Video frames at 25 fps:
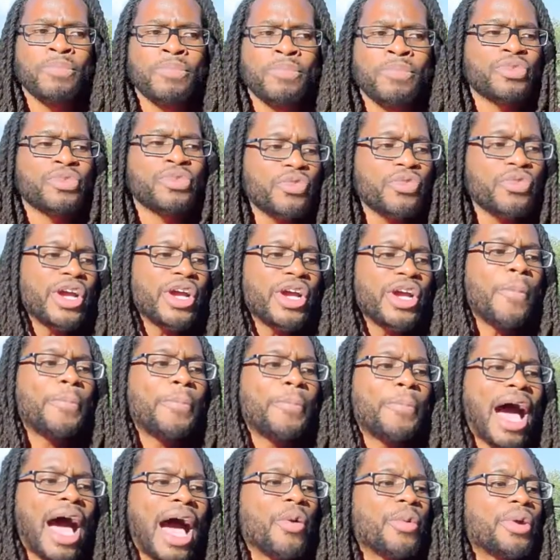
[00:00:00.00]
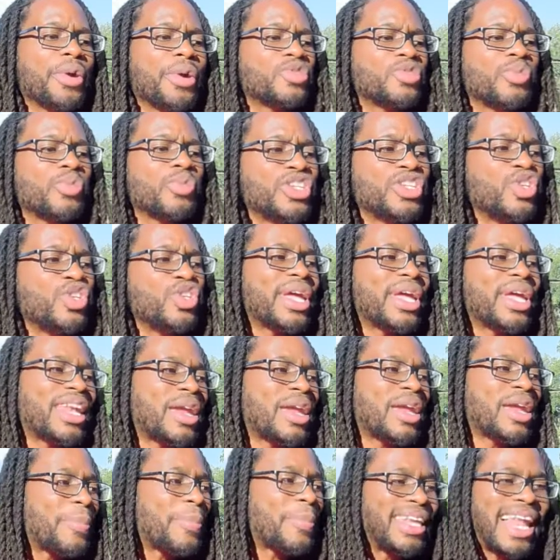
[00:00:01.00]
The real power is when you can
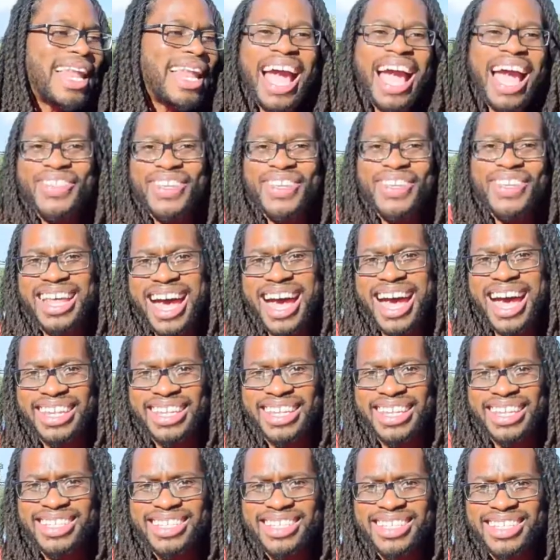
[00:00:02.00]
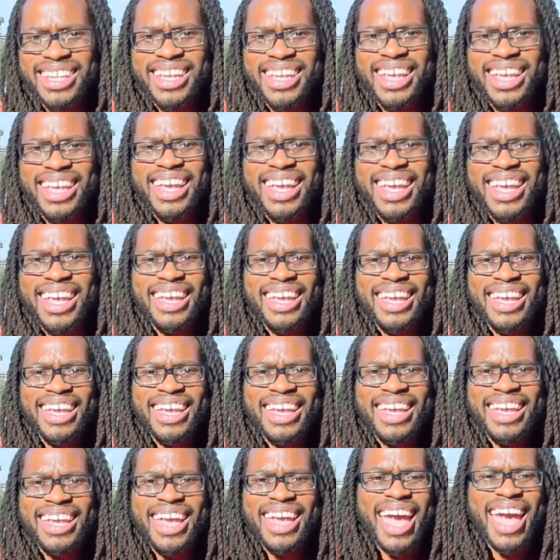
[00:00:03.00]
apply the knowledge
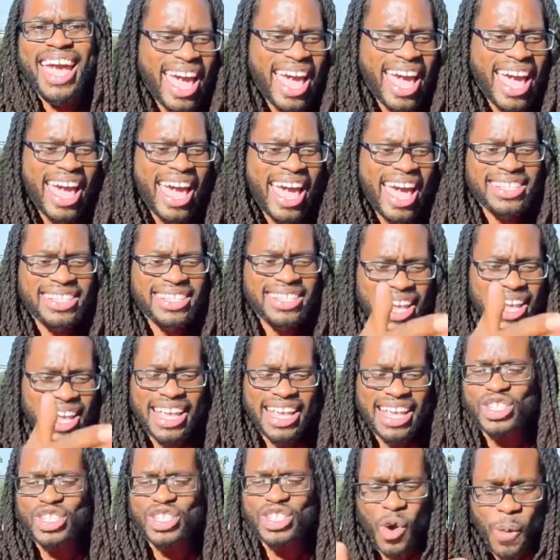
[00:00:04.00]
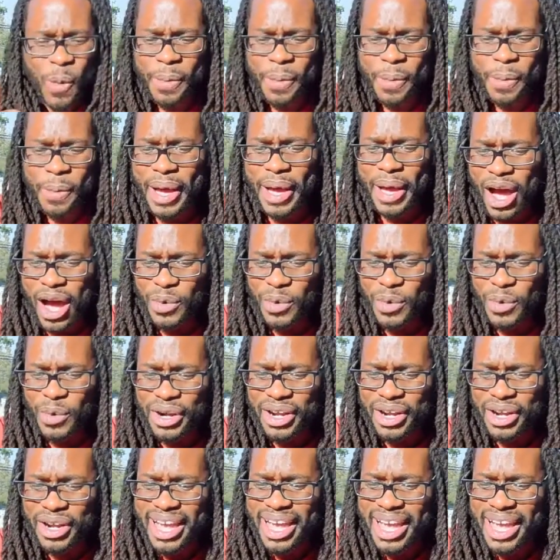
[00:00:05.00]
as a superpower
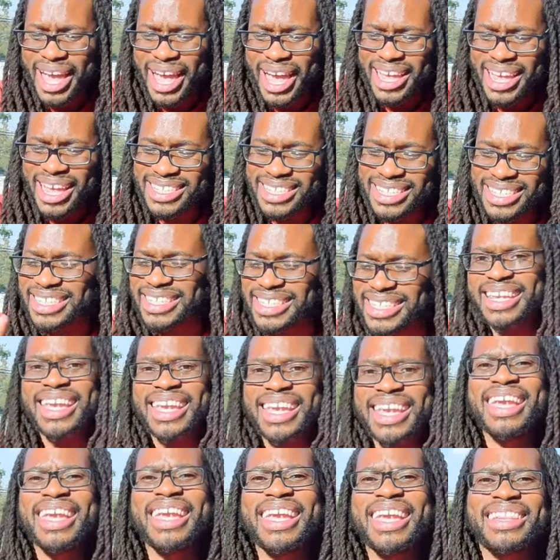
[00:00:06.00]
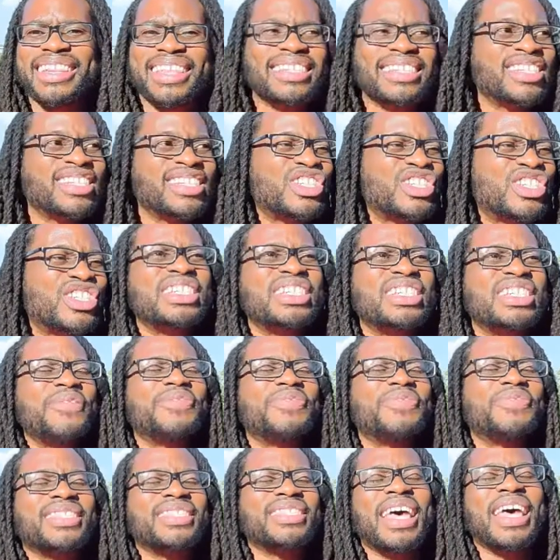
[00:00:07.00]
and see the
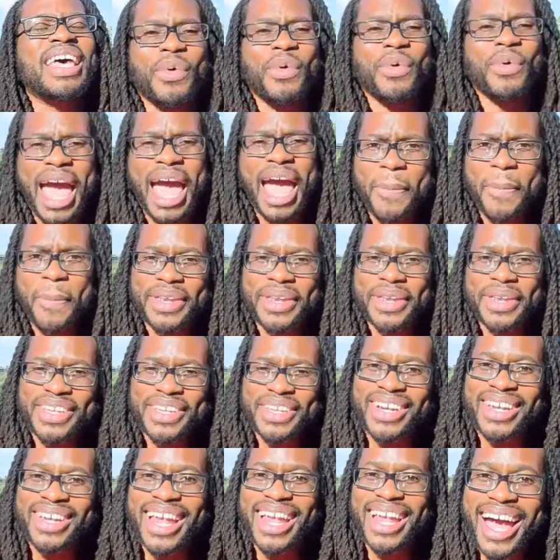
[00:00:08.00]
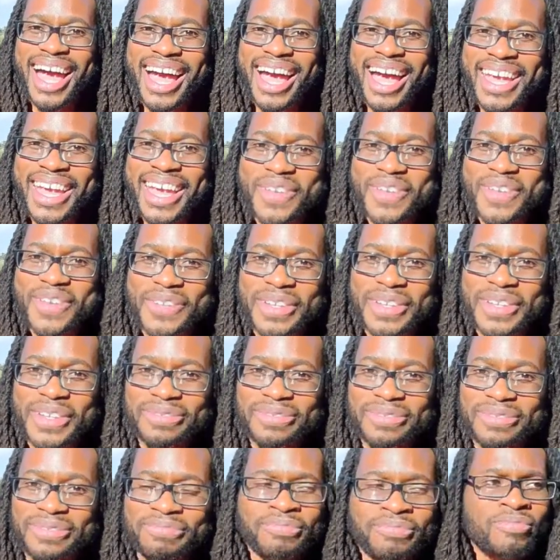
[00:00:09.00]
shifts that will happen in your life.
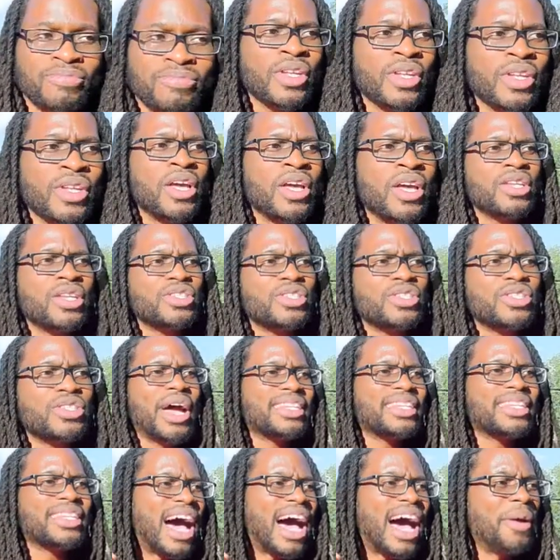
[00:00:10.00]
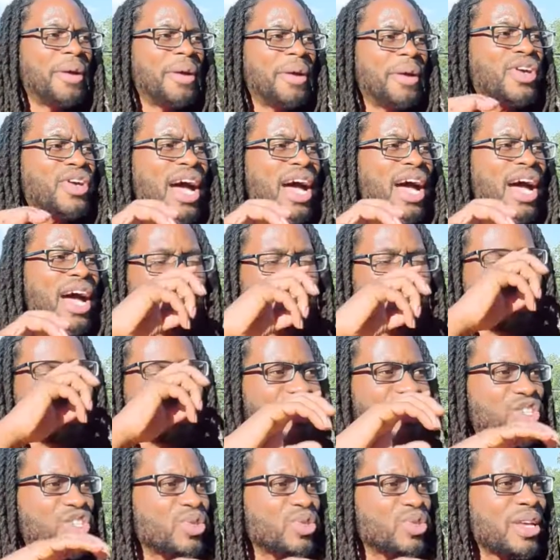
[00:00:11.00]
So as I'm trying to
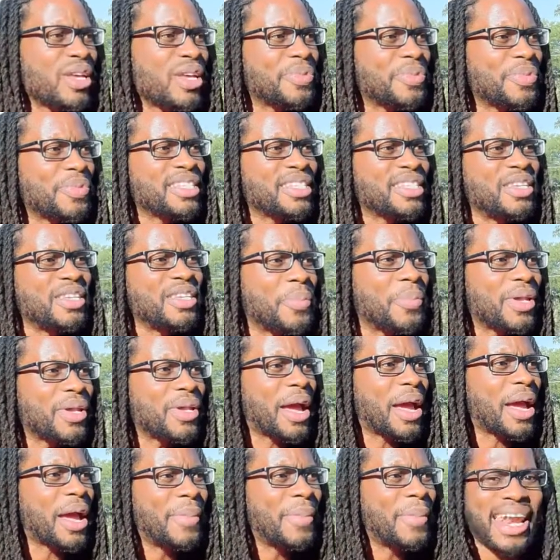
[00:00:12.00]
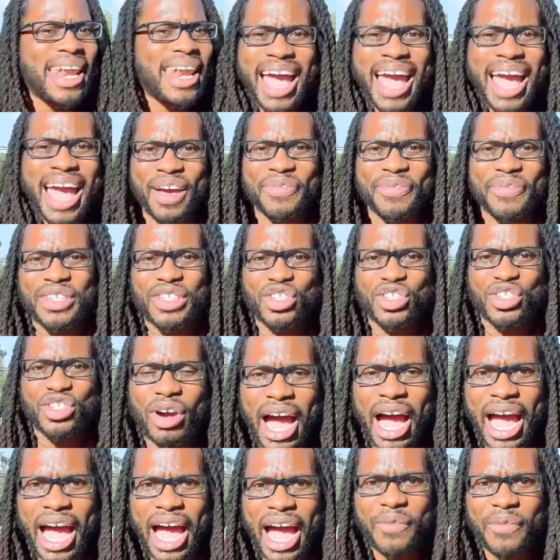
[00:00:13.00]
do something simple like, man, I have this
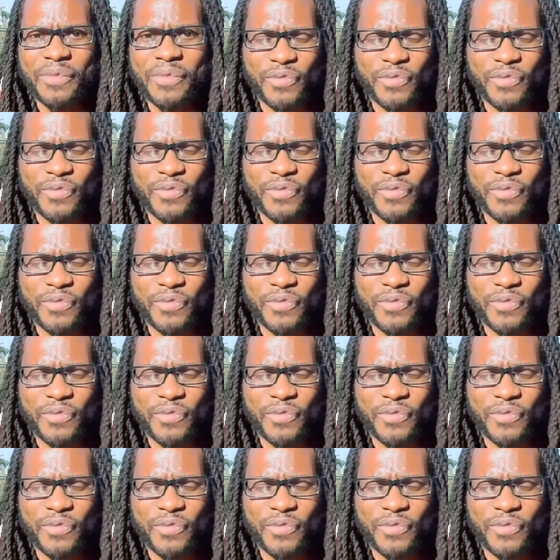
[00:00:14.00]
dry